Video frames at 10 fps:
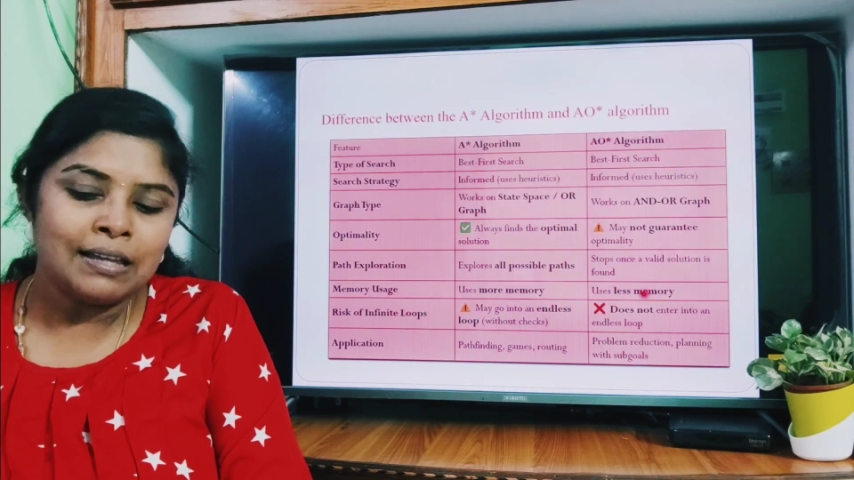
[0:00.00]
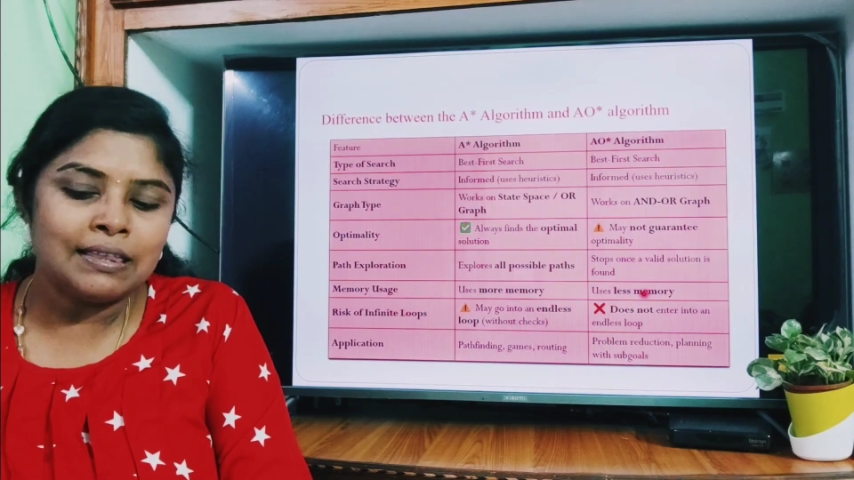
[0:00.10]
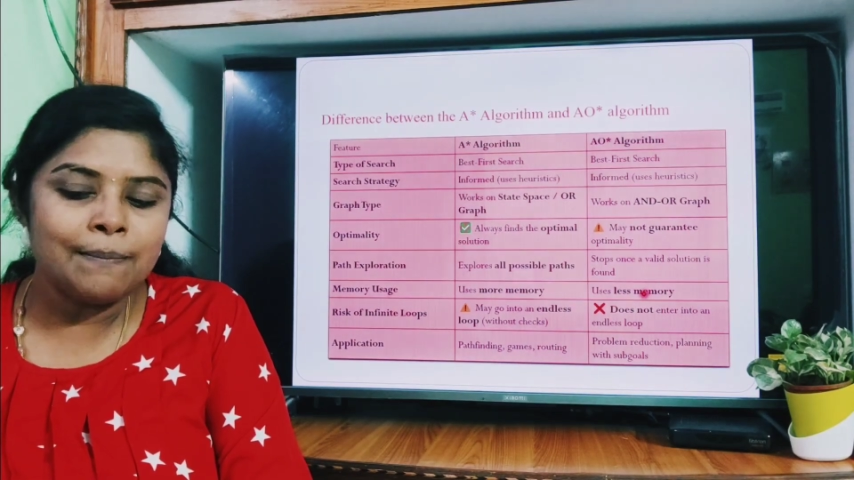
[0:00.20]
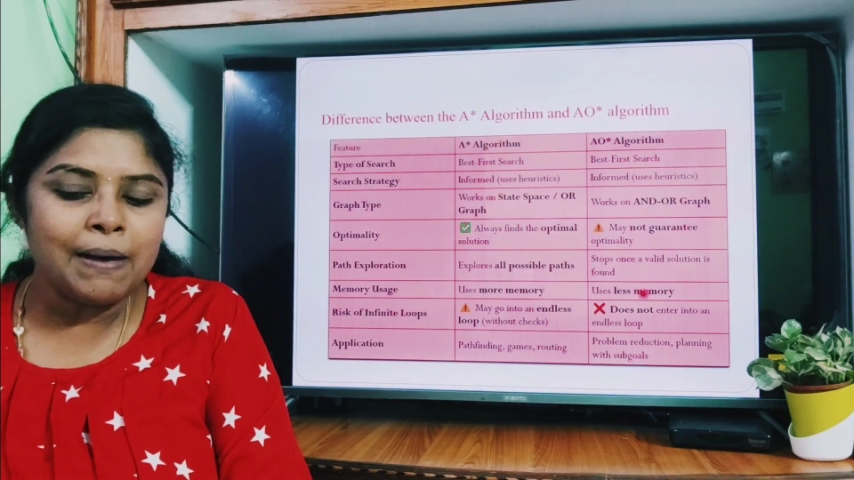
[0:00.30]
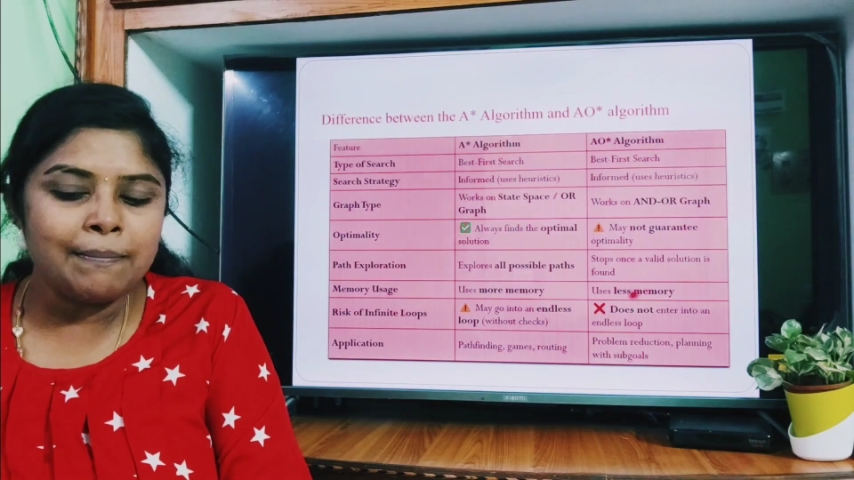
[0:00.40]

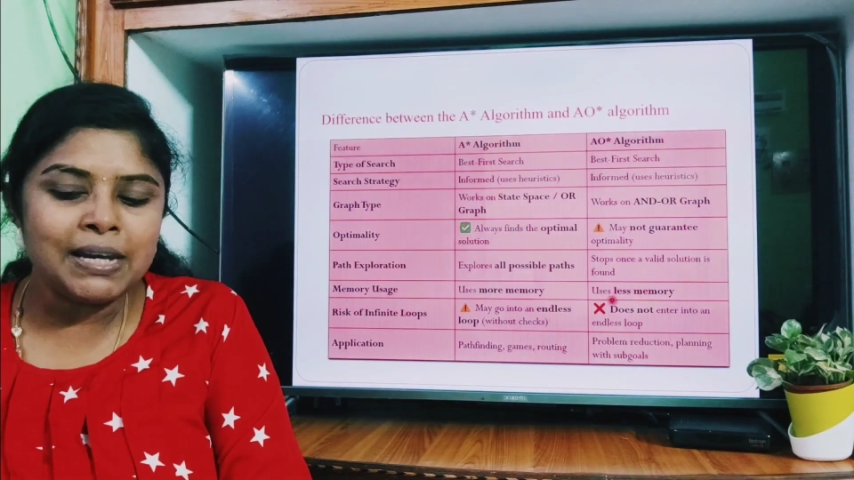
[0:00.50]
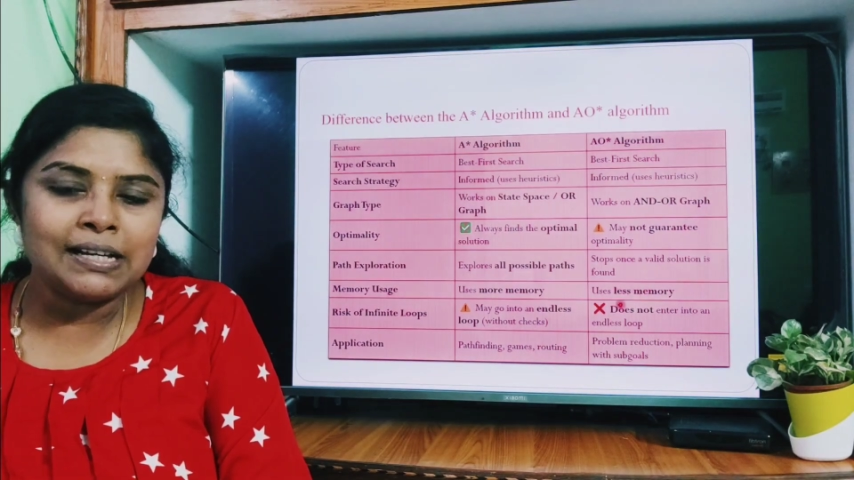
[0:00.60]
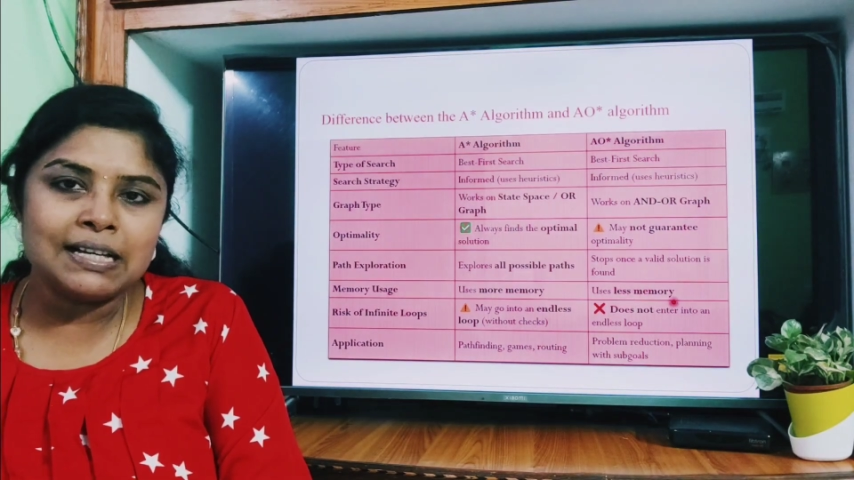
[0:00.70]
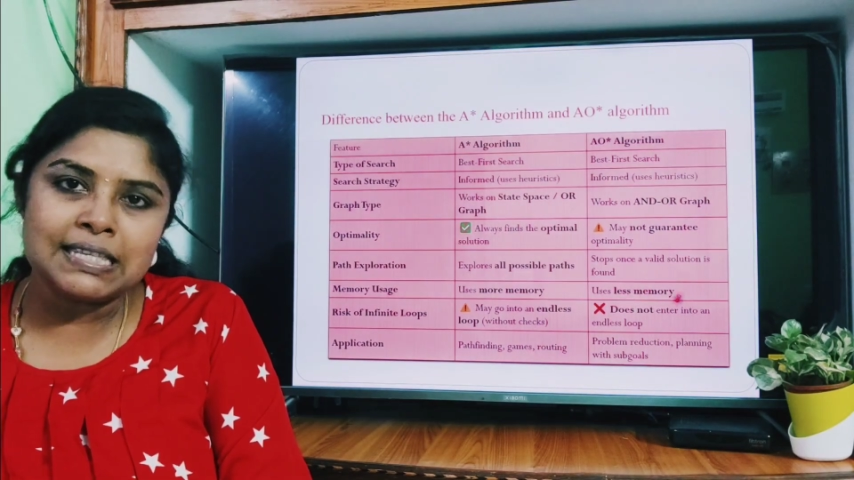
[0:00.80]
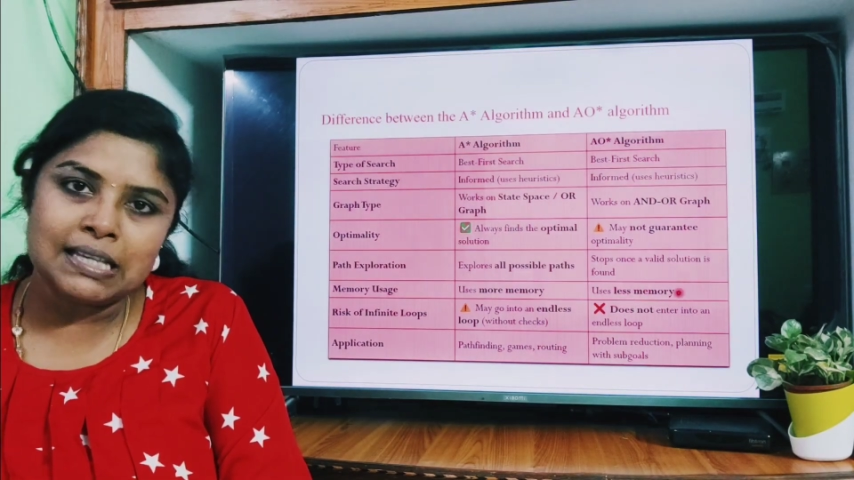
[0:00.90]
the memory
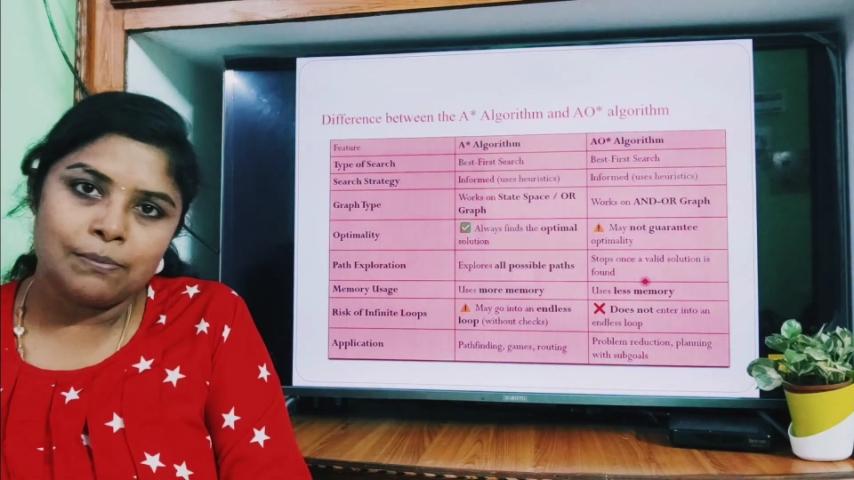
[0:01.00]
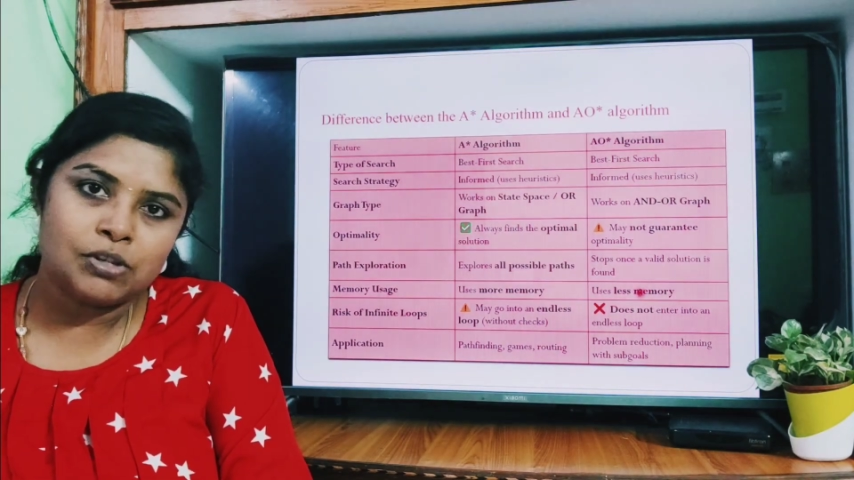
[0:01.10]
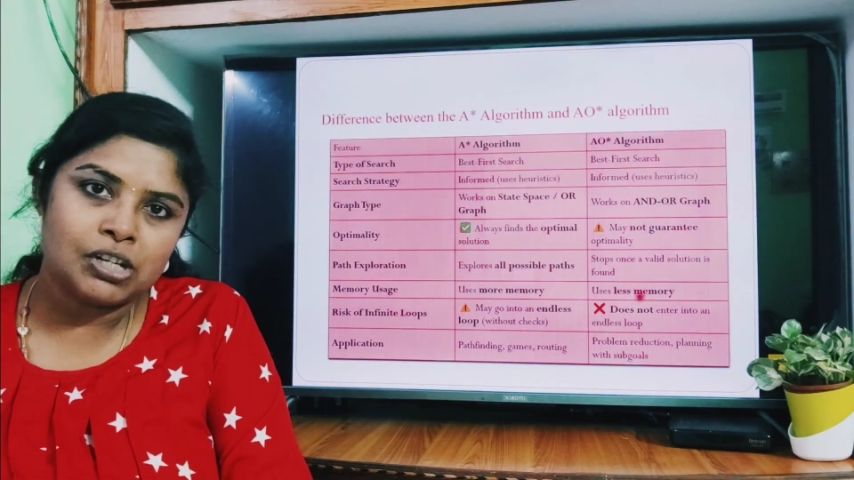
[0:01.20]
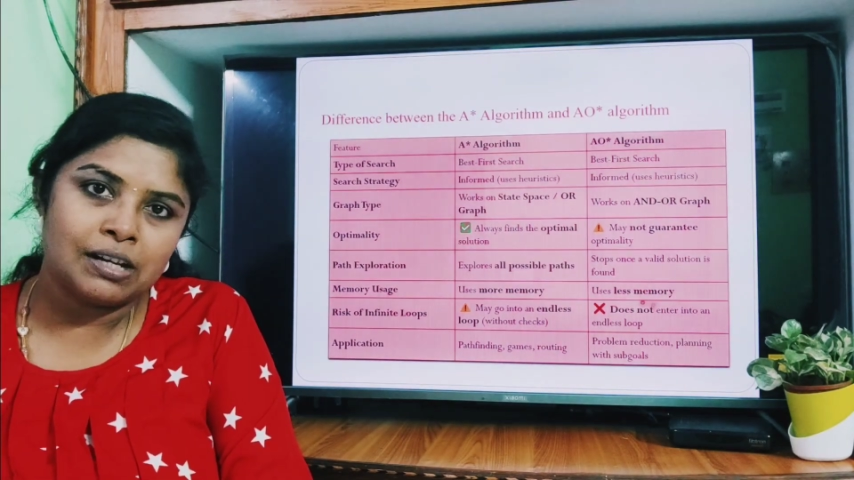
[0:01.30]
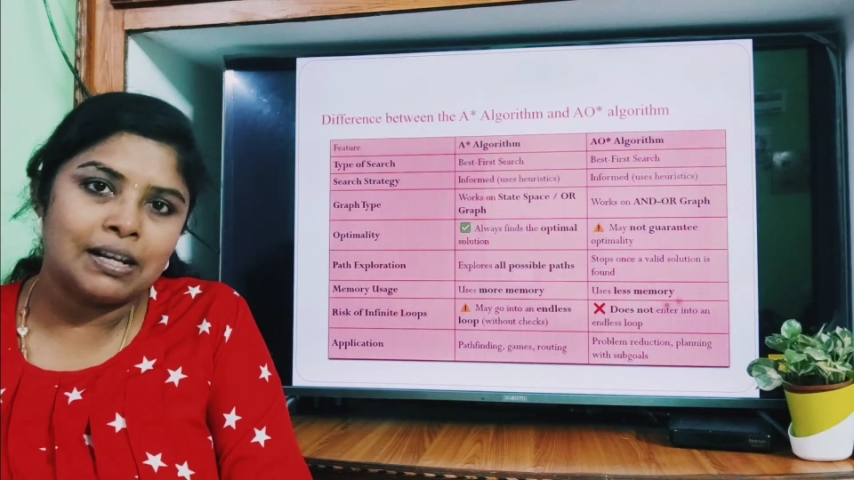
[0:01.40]

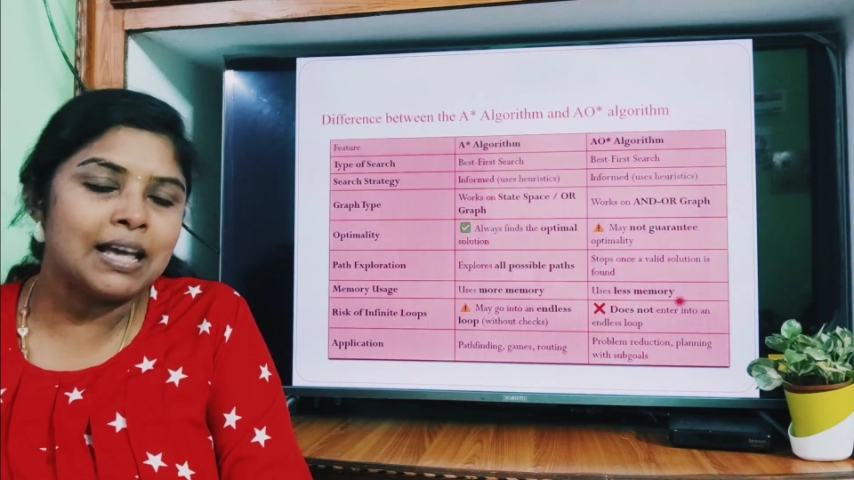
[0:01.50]
consumption